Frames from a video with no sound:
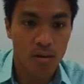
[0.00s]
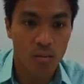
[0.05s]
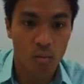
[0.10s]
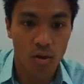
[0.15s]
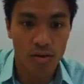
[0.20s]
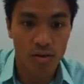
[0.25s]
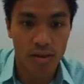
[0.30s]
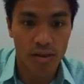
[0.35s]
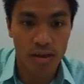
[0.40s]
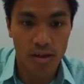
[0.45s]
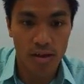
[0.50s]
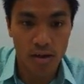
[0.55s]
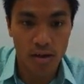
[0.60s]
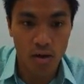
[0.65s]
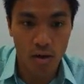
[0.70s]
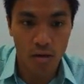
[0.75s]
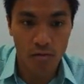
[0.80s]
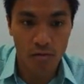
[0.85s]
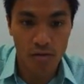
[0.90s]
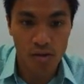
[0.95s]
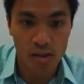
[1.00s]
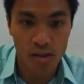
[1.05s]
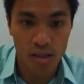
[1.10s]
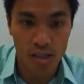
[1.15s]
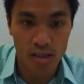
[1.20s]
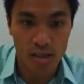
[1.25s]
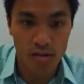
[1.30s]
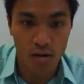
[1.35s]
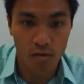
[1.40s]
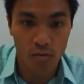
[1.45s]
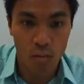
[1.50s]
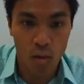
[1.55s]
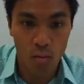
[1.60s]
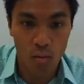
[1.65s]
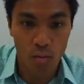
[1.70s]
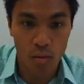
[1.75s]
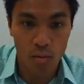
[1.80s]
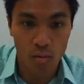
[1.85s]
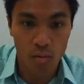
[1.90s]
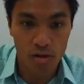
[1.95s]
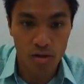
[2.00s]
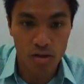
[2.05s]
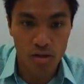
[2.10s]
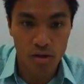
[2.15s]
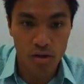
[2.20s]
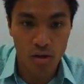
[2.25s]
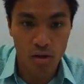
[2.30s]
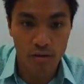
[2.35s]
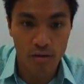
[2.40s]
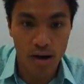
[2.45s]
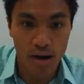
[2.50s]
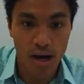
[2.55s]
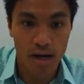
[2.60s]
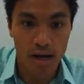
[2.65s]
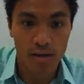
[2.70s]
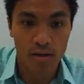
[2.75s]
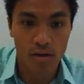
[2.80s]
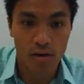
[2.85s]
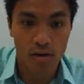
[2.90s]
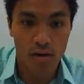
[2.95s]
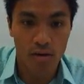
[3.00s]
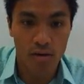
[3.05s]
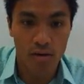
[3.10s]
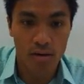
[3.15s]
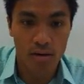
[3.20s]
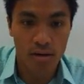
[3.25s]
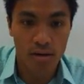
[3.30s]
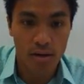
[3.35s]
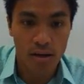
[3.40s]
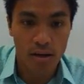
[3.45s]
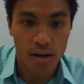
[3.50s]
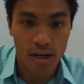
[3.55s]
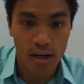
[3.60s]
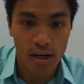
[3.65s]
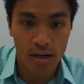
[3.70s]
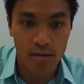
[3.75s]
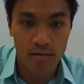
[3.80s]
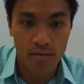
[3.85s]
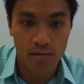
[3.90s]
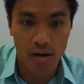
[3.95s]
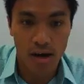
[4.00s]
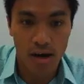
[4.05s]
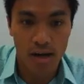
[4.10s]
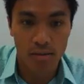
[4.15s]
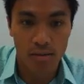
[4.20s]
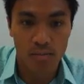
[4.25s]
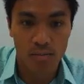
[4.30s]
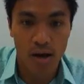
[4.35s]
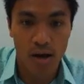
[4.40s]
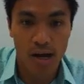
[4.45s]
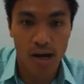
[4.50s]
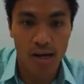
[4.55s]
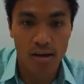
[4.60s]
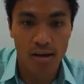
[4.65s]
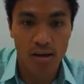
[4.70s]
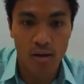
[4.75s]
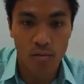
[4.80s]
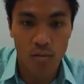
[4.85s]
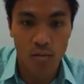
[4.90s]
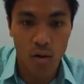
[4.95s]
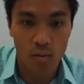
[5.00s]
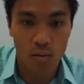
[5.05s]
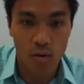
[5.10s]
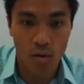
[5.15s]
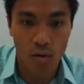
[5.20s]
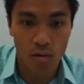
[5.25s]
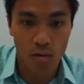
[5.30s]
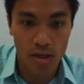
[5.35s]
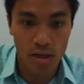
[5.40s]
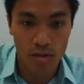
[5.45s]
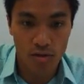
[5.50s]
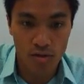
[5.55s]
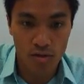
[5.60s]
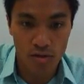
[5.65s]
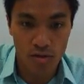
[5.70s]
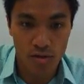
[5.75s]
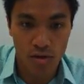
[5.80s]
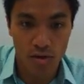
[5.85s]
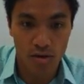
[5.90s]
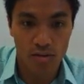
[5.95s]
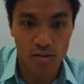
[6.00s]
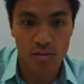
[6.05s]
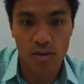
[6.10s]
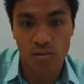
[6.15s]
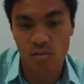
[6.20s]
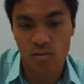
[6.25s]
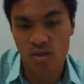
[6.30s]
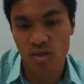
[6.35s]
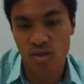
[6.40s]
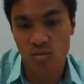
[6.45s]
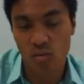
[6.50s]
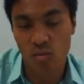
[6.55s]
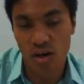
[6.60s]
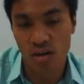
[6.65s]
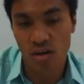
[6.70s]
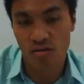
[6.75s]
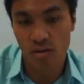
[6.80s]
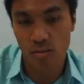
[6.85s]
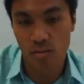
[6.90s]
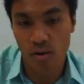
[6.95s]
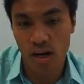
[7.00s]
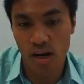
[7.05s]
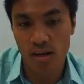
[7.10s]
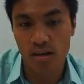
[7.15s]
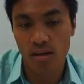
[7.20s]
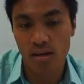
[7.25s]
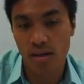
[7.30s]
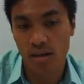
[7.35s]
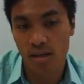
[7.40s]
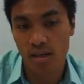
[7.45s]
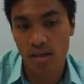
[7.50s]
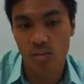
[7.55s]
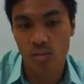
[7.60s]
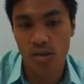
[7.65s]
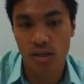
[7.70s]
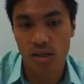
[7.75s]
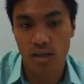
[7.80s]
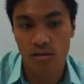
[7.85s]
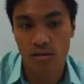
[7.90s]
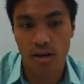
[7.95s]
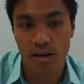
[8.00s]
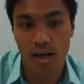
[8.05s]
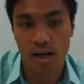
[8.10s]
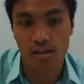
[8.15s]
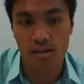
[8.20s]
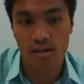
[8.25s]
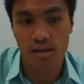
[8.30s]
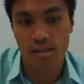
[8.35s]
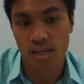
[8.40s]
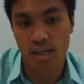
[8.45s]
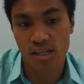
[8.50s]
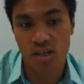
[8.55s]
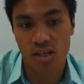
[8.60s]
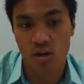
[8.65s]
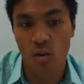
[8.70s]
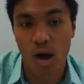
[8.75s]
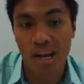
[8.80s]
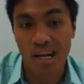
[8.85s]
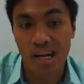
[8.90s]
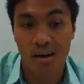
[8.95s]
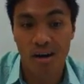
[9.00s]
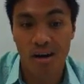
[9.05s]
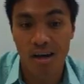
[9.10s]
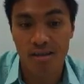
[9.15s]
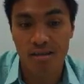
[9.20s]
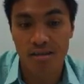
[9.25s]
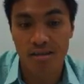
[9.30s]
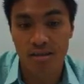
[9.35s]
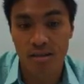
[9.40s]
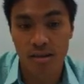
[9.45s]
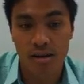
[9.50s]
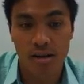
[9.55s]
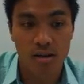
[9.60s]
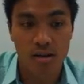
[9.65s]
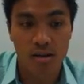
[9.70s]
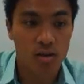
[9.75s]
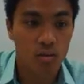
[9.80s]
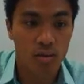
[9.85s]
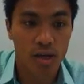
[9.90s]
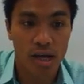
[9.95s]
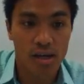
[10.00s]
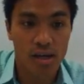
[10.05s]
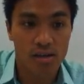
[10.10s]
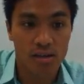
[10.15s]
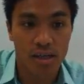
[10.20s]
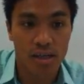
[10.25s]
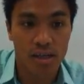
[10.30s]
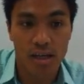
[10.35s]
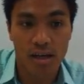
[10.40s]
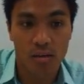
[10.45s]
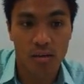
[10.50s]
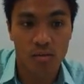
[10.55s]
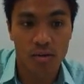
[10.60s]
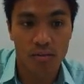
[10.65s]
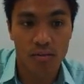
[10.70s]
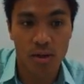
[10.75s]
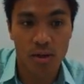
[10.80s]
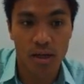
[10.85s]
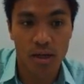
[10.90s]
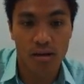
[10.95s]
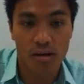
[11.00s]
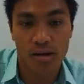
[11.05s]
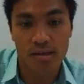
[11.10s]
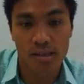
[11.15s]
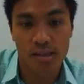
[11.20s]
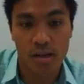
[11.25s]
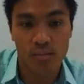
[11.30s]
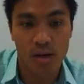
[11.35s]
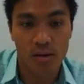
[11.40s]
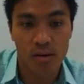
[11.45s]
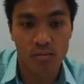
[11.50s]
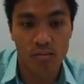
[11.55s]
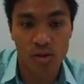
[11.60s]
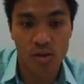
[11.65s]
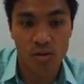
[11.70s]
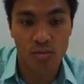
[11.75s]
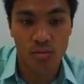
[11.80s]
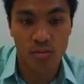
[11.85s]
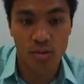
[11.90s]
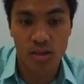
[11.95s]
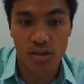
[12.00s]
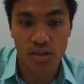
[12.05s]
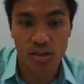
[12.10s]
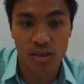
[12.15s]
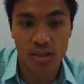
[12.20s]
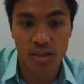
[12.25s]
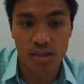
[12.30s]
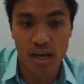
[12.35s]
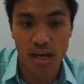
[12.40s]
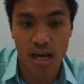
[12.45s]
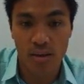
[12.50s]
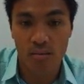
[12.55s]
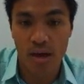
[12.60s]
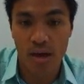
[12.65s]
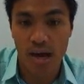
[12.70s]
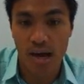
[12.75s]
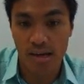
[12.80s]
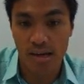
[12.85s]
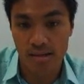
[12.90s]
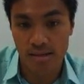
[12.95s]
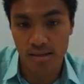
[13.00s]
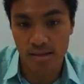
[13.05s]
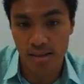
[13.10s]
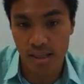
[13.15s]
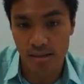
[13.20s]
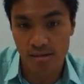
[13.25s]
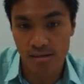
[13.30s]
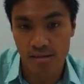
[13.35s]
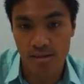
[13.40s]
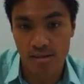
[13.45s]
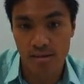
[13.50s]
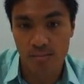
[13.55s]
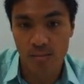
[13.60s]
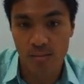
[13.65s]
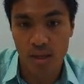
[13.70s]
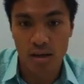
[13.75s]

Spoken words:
what the coefficient is of what we want to know about unknown, and divide it by what we already do know, which is 1/1. In this particular reaction, it's actually quite nice, so we actually end up with a really nice number, which will be just the same as this,